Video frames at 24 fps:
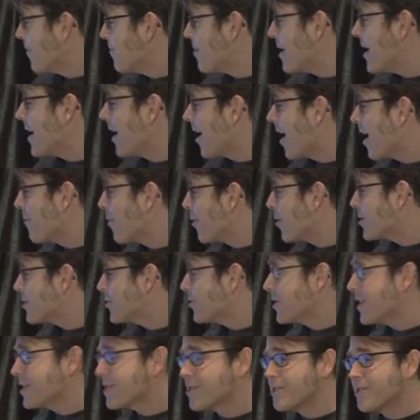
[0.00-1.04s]
being our more
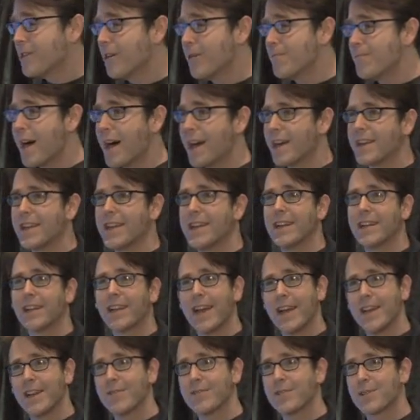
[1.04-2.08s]
traditional Bondian
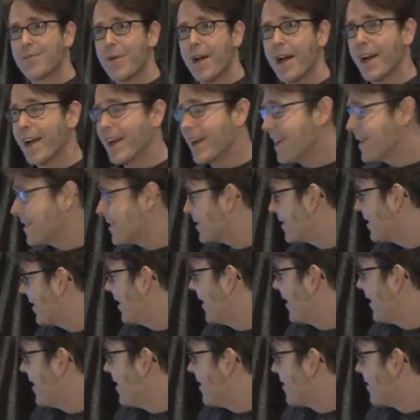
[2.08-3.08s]
kind of spies.